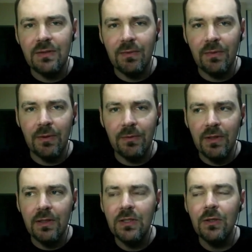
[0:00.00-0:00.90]

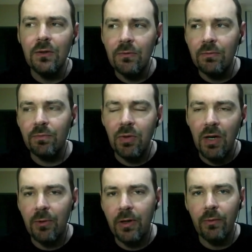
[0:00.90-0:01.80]
The two
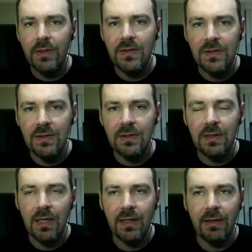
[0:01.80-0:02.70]
primary ones
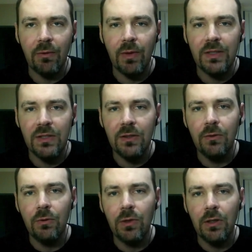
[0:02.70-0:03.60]
that we went
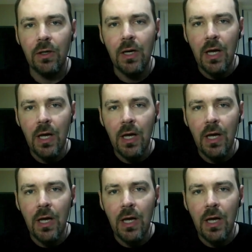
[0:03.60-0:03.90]
to were